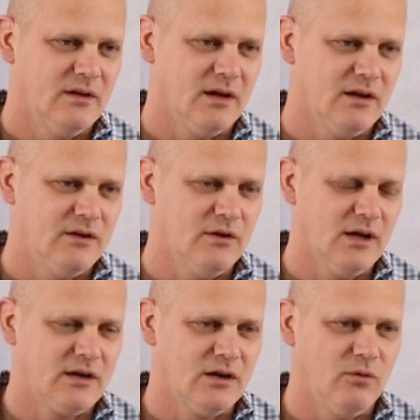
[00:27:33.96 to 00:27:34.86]
Yeah. yeah, you're
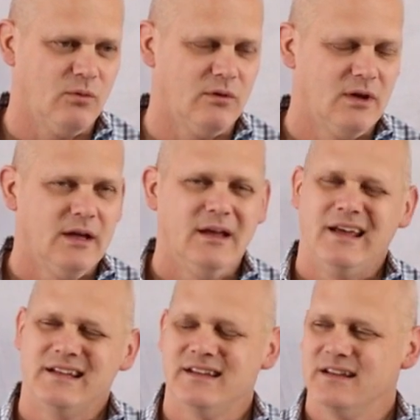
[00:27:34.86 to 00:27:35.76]
not going to.
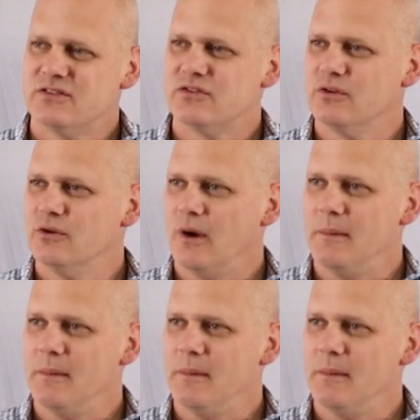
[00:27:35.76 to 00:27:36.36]
It, it's true.